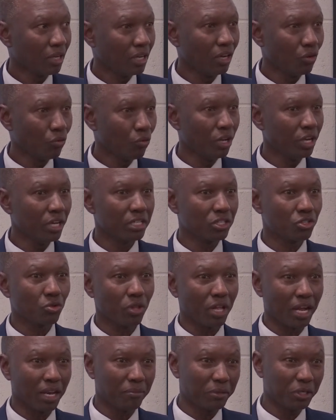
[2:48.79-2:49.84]
witness
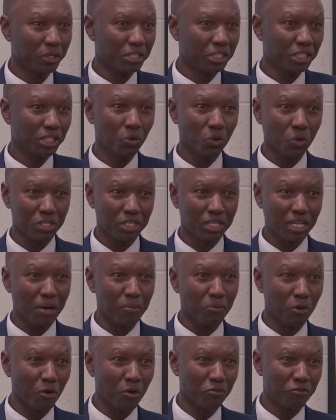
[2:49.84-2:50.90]
to that, because she goes there
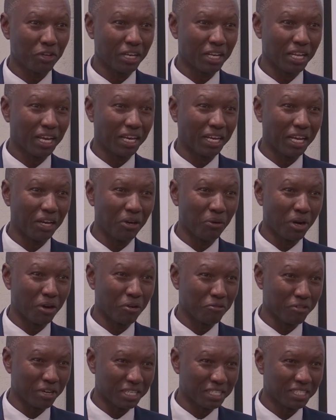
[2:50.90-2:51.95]
more often than any
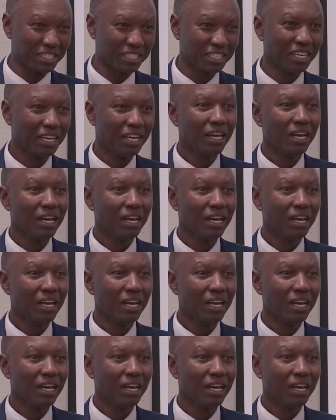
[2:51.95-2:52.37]
one of us.